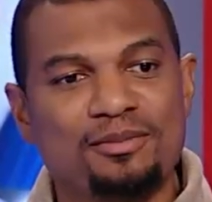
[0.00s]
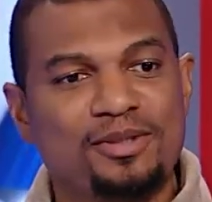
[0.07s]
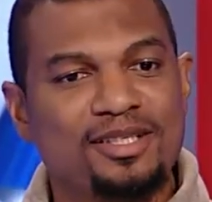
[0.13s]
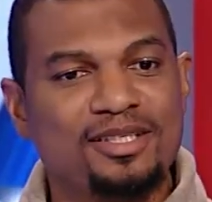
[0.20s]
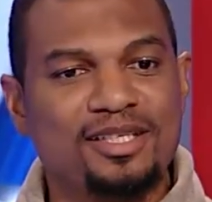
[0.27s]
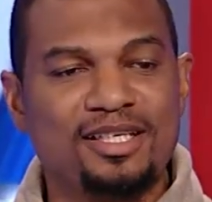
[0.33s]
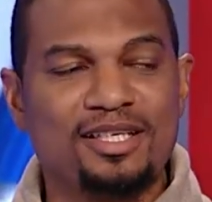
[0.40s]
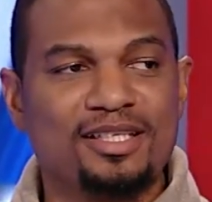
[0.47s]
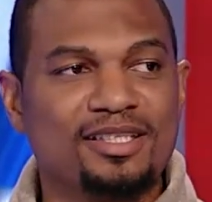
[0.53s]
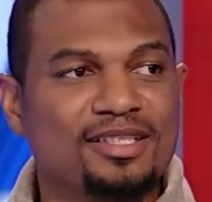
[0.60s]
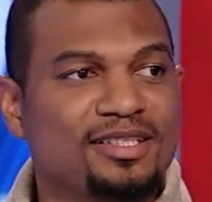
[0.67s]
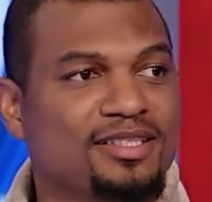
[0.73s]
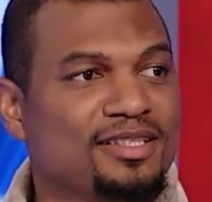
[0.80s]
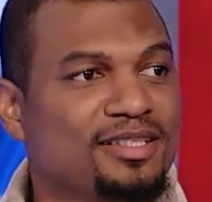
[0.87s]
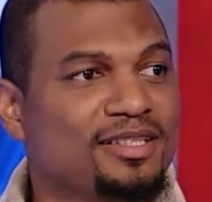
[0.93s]
But are you? Hey, are
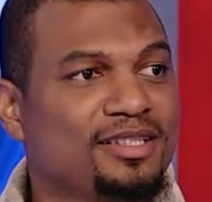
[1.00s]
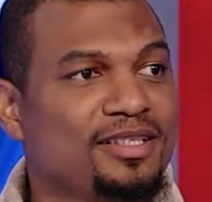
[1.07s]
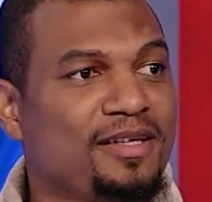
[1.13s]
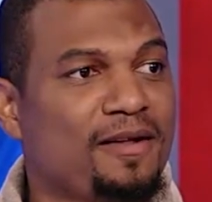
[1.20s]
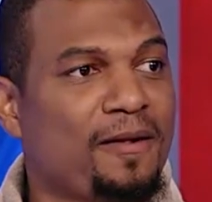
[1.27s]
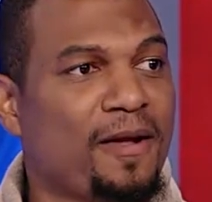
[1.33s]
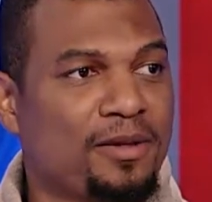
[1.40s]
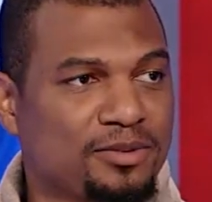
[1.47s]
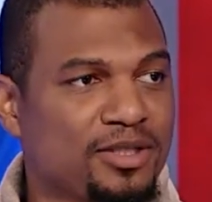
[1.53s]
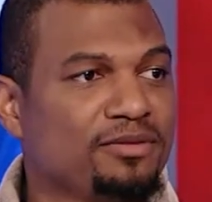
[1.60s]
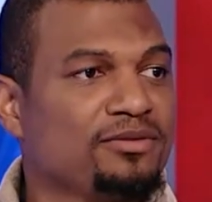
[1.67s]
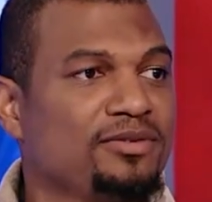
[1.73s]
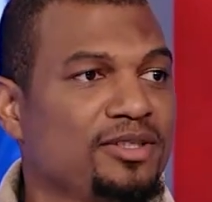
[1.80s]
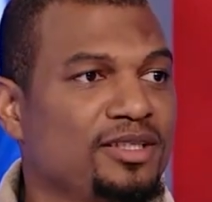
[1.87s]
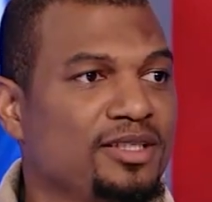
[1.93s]
you 7 foot? I'm
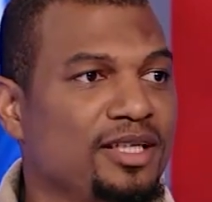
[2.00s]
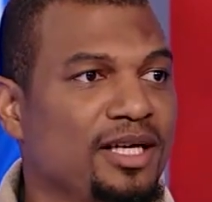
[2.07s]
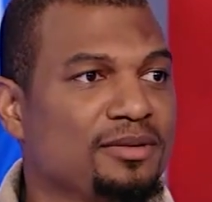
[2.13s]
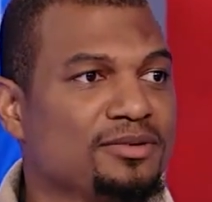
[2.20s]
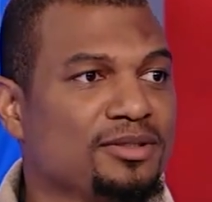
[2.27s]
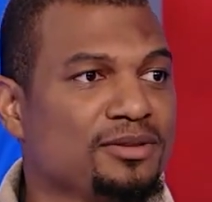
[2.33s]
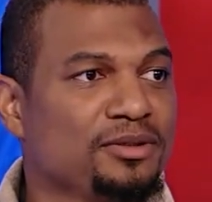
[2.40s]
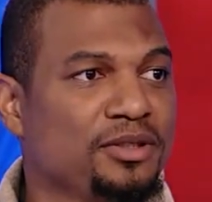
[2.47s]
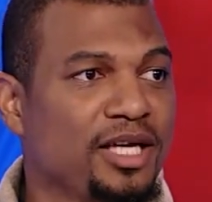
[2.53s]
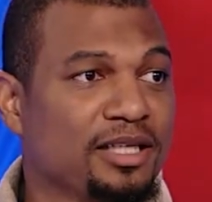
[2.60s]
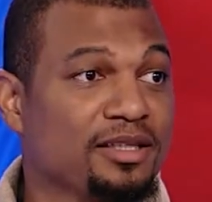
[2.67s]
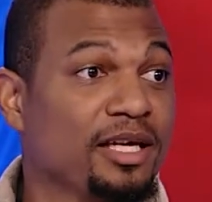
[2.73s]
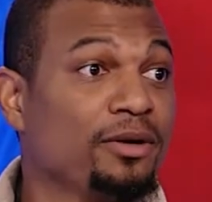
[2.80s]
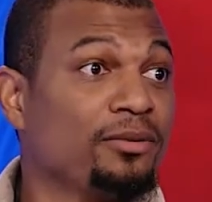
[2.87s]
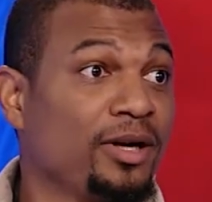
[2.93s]
7 foot. Absolutely. You
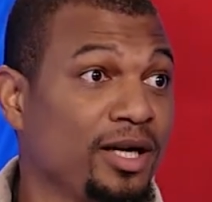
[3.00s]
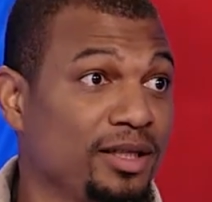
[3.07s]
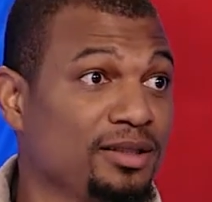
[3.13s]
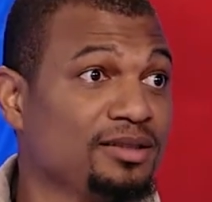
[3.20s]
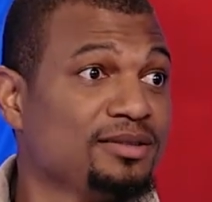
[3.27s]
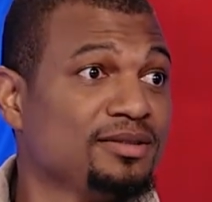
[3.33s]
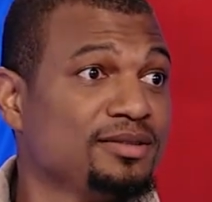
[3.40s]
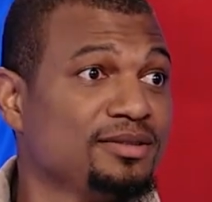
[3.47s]
got that right.